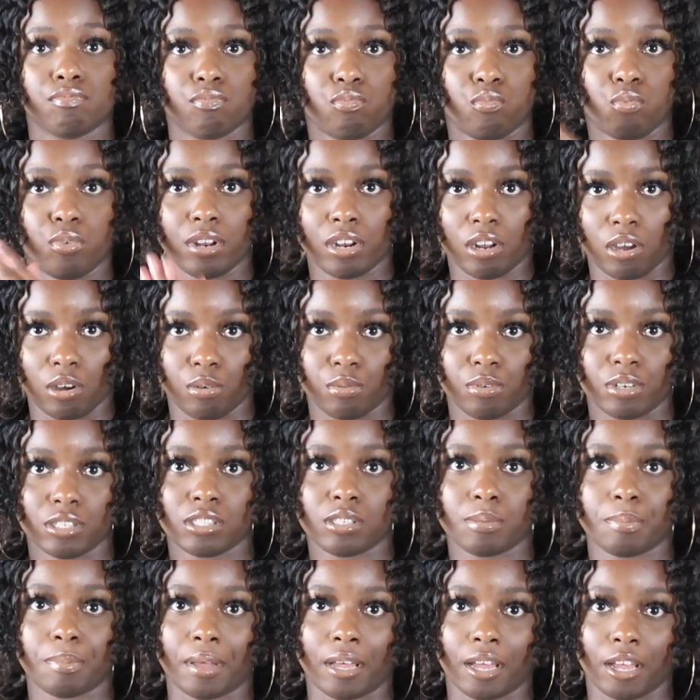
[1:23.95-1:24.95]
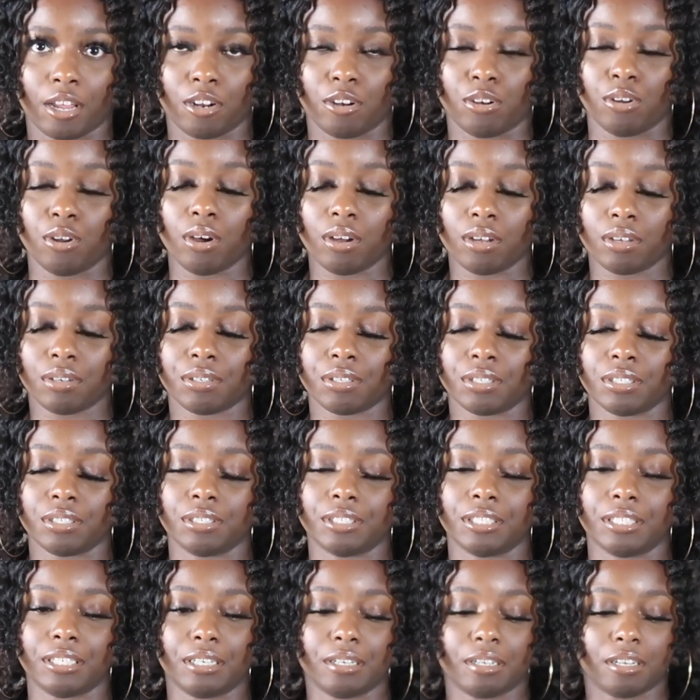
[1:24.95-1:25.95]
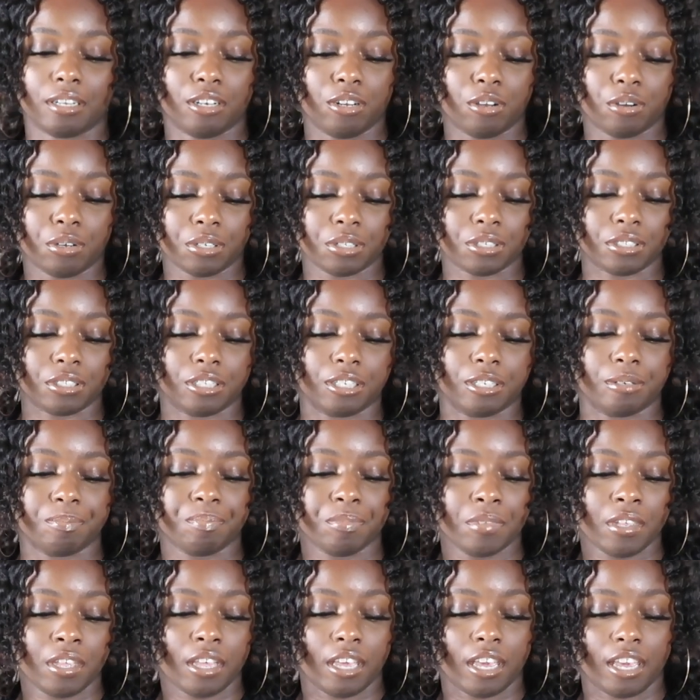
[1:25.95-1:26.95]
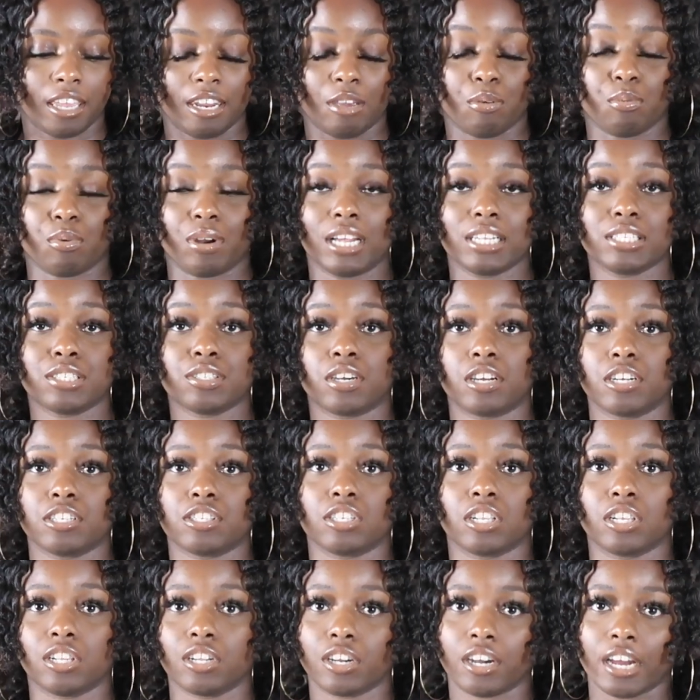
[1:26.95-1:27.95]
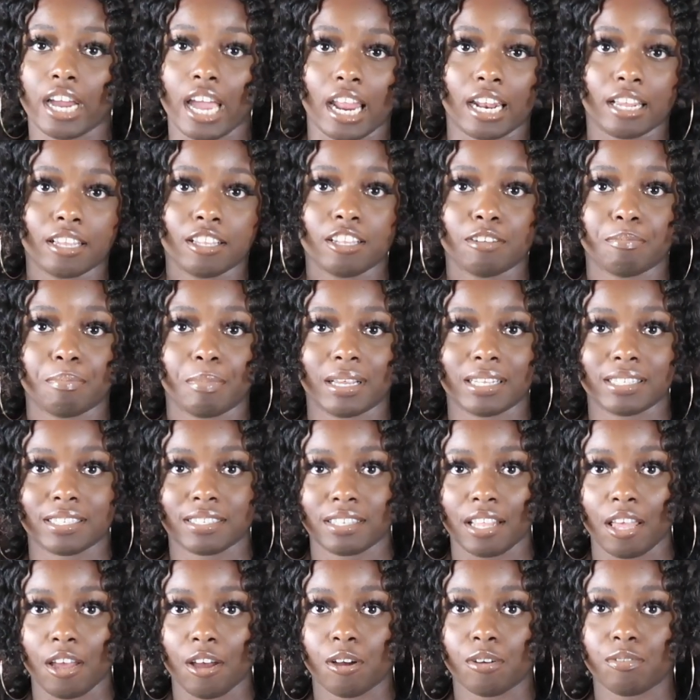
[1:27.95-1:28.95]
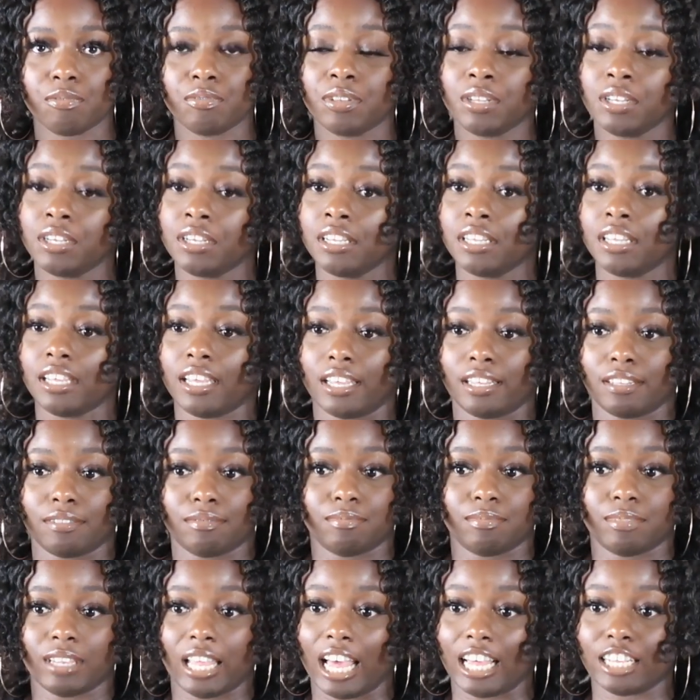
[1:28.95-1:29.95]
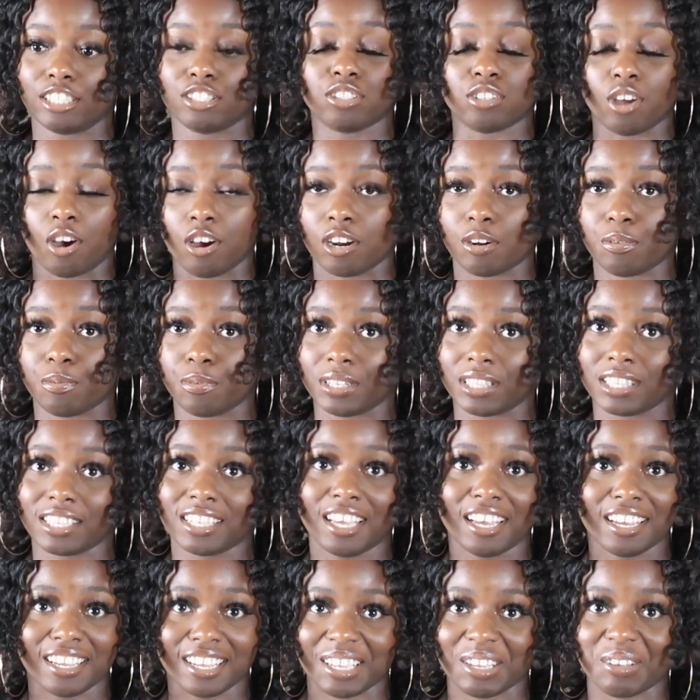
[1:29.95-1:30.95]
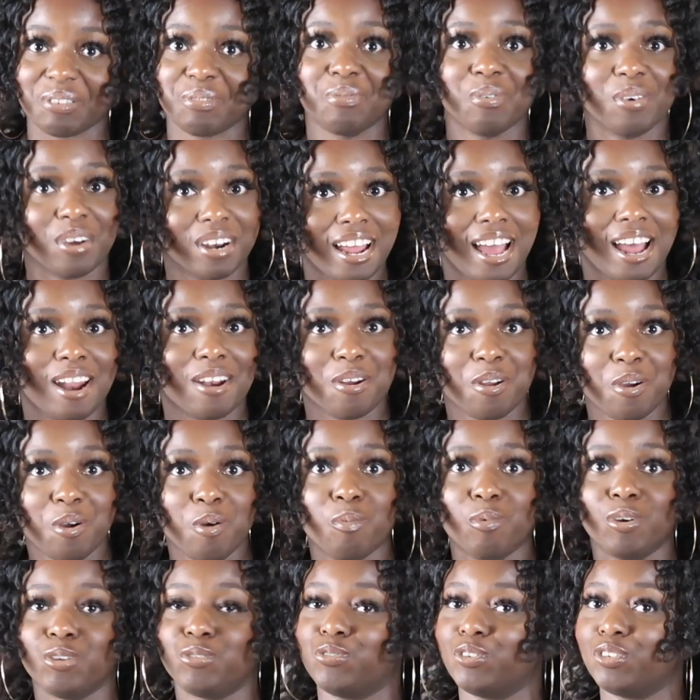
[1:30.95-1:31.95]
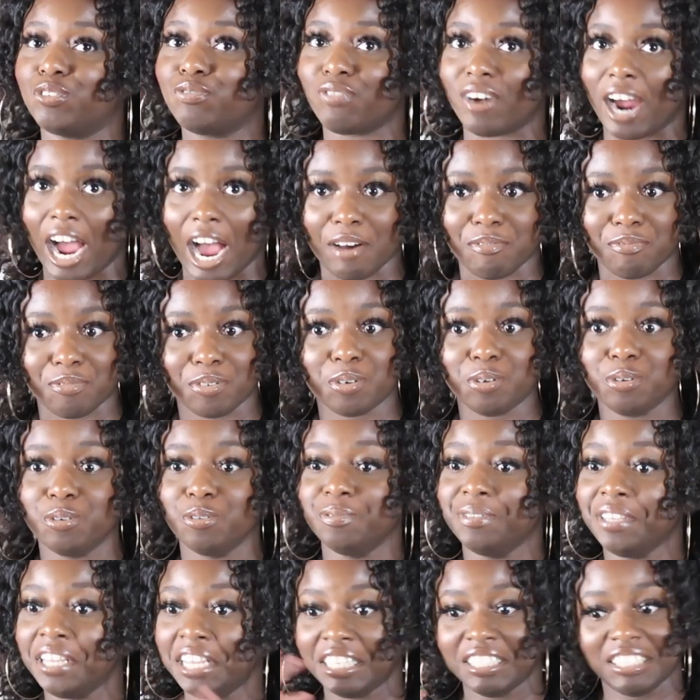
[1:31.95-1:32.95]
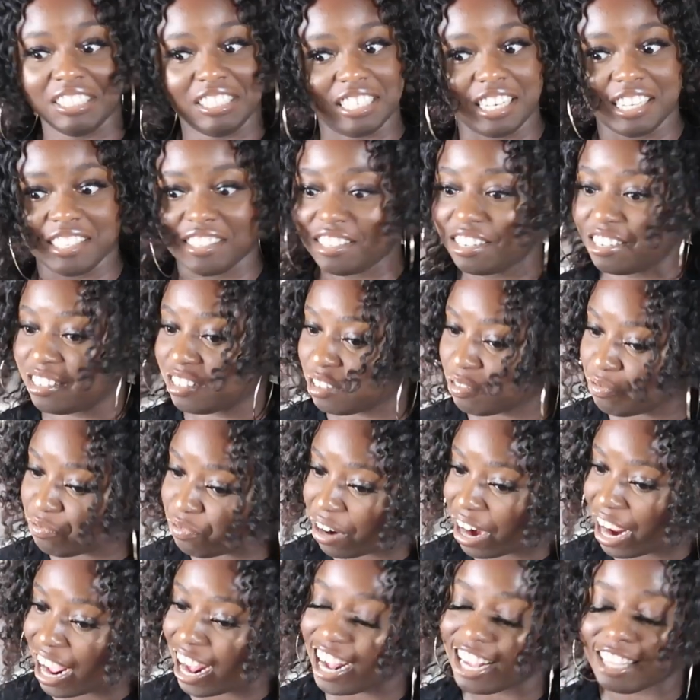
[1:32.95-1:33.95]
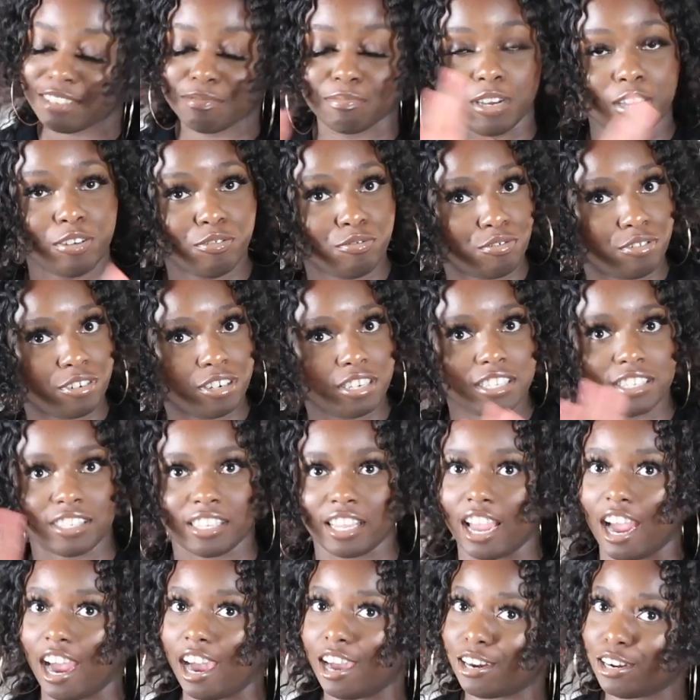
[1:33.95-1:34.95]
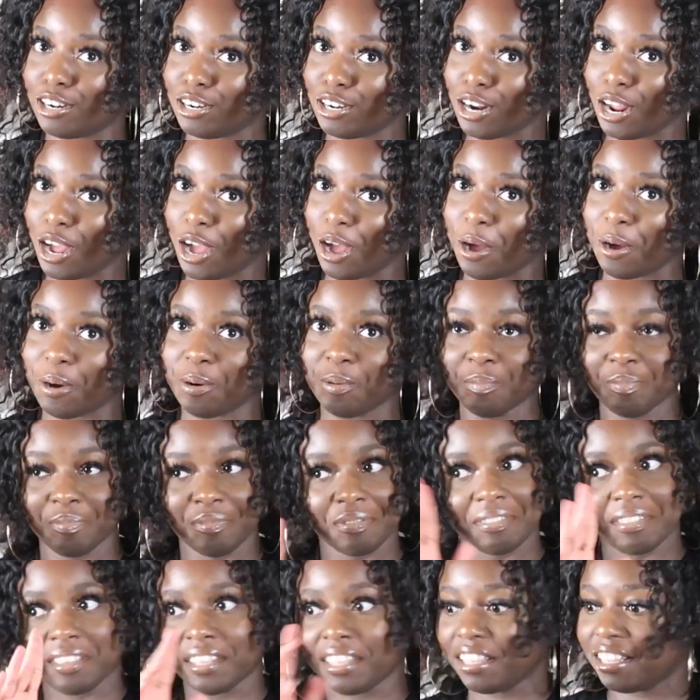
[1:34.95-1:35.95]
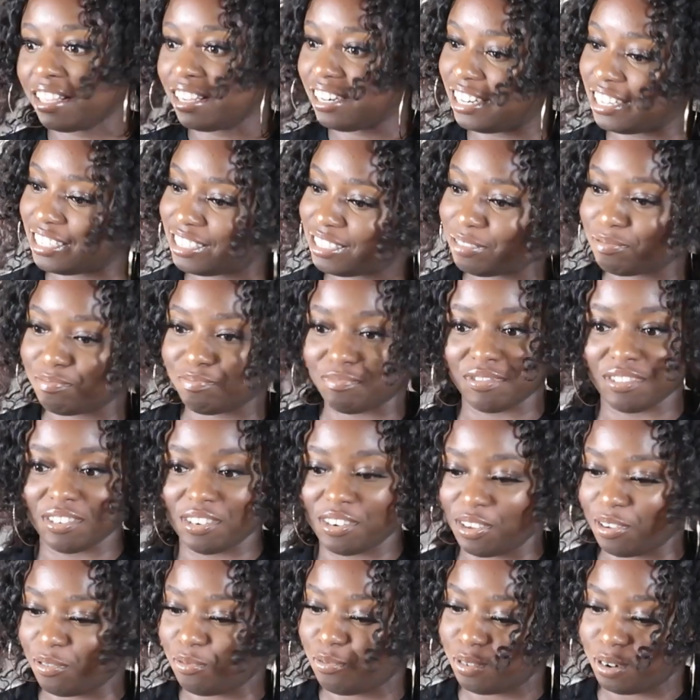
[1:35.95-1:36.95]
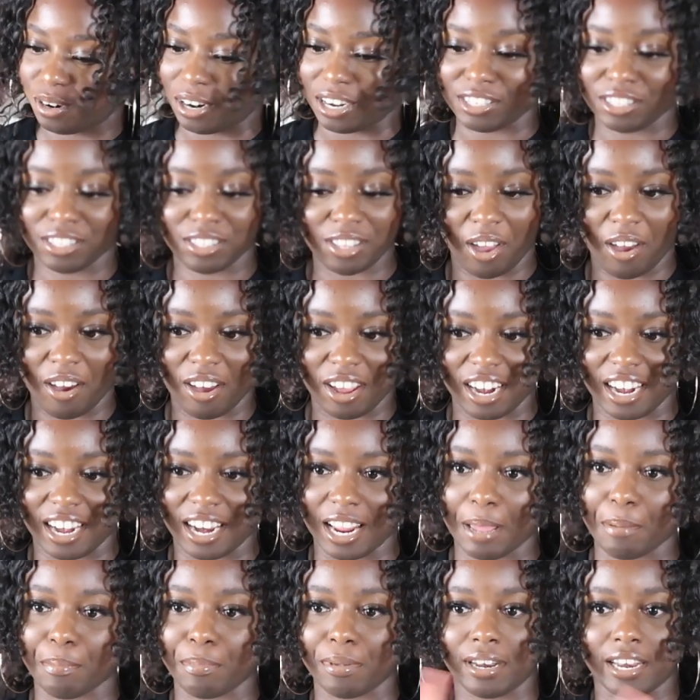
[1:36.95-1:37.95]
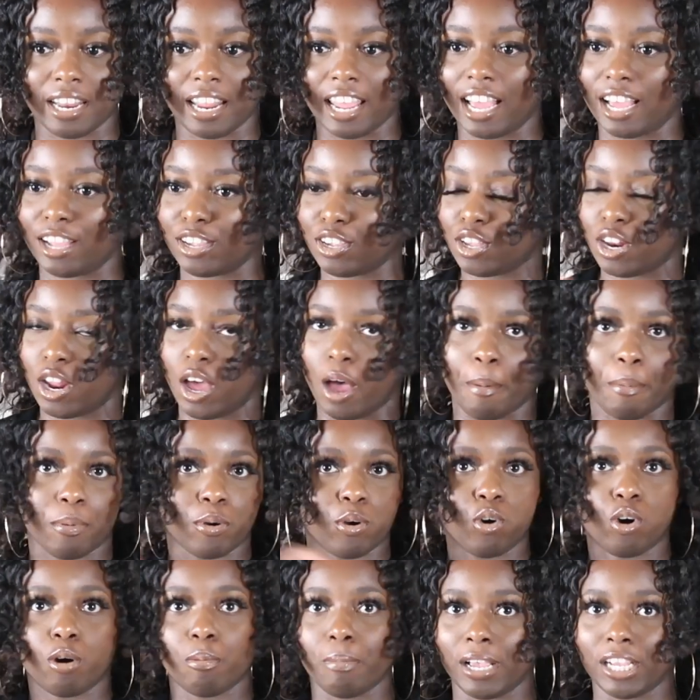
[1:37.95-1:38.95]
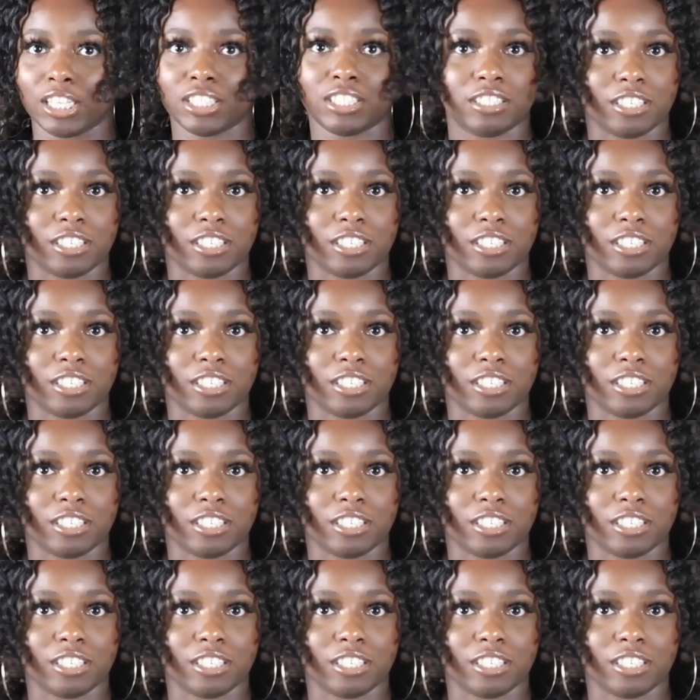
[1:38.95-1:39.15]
went on into my adulthood, and then when I started to learn how to cook myself, I started with cooking what I knew, which was fried food. Chicken tenders and fries. My friends, they already know. That's, you know, where I started at, but now, you know, I'm a gourmet